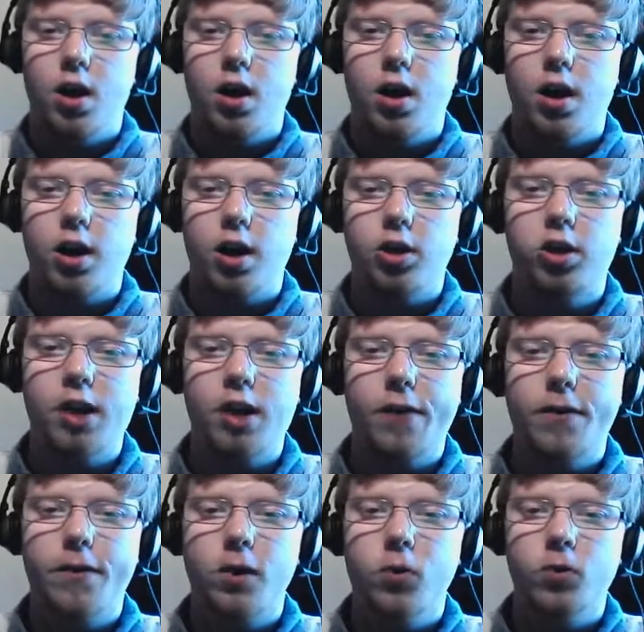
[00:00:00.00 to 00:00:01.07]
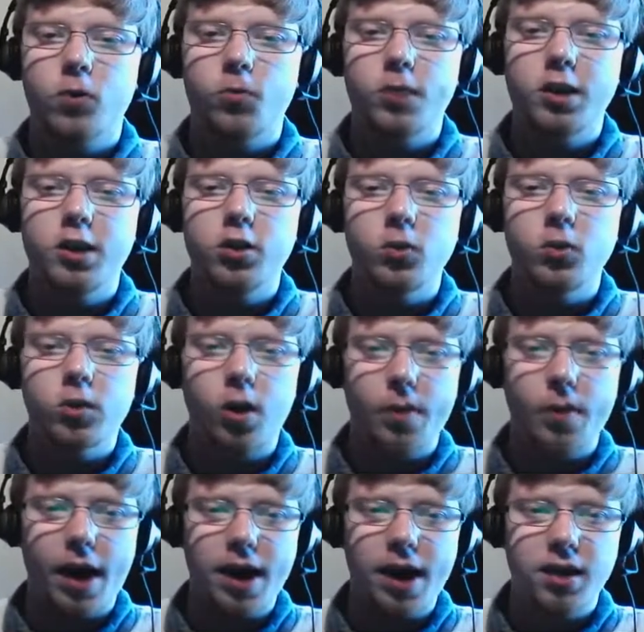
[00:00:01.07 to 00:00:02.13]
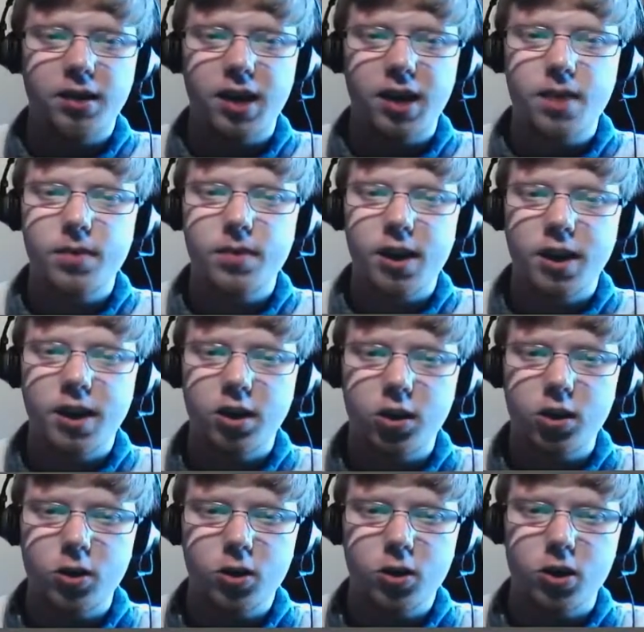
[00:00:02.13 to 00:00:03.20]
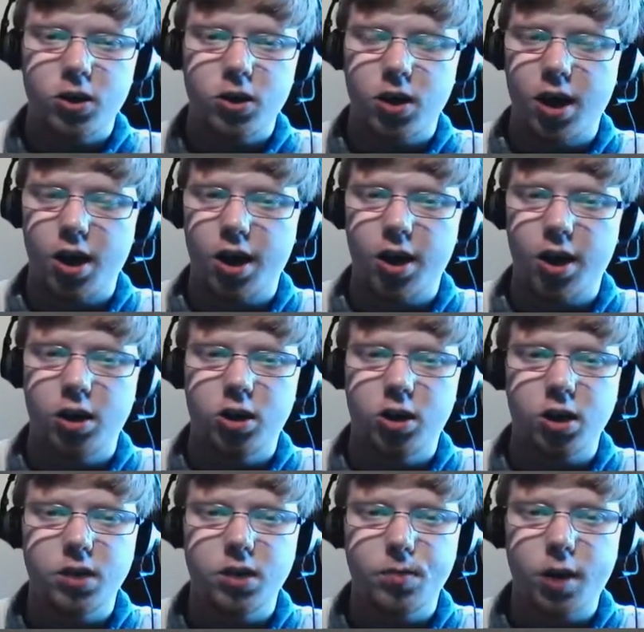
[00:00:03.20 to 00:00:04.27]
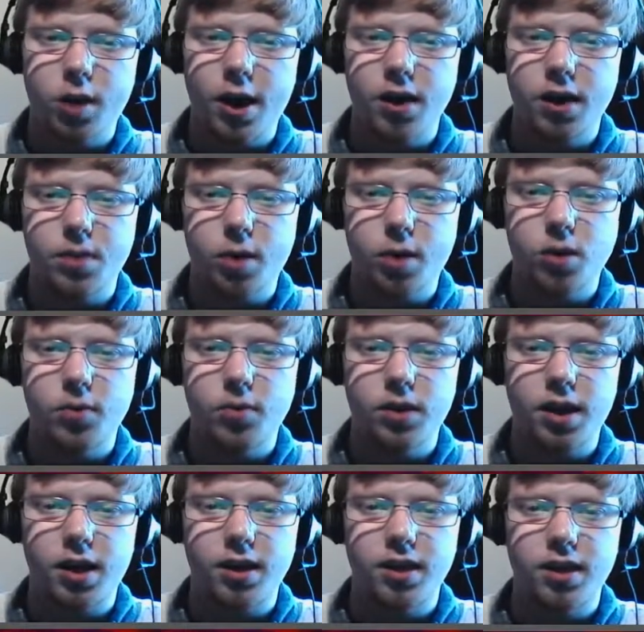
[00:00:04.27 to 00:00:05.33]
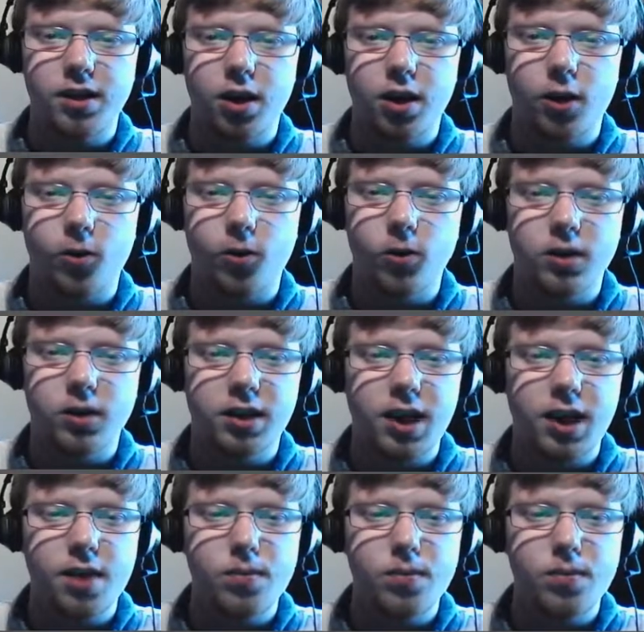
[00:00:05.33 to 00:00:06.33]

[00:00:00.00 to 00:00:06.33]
Sheffield Regional Top 8 team that he took, judging by the Pokemon that are on the team.